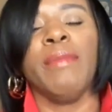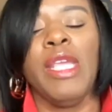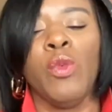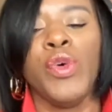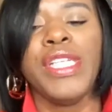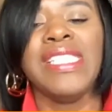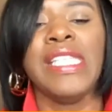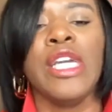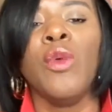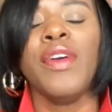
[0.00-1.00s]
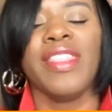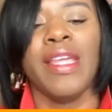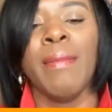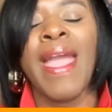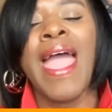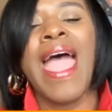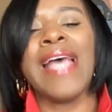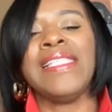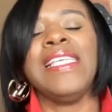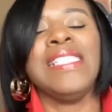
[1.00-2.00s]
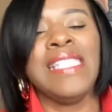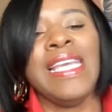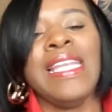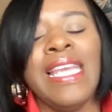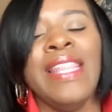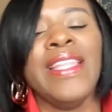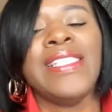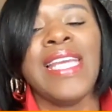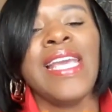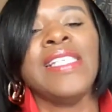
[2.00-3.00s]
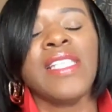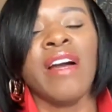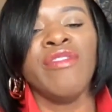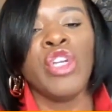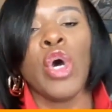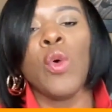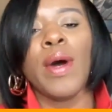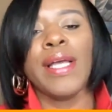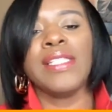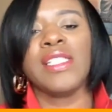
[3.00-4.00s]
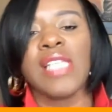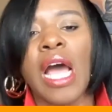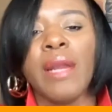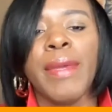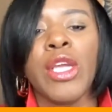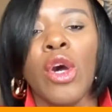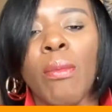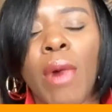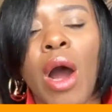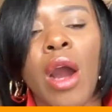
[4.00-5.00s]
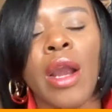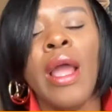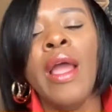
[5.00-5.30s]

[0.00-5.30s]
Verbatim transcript: He wouldn't deal with them as he did in the days of Noah and Sodom and Gomorrah,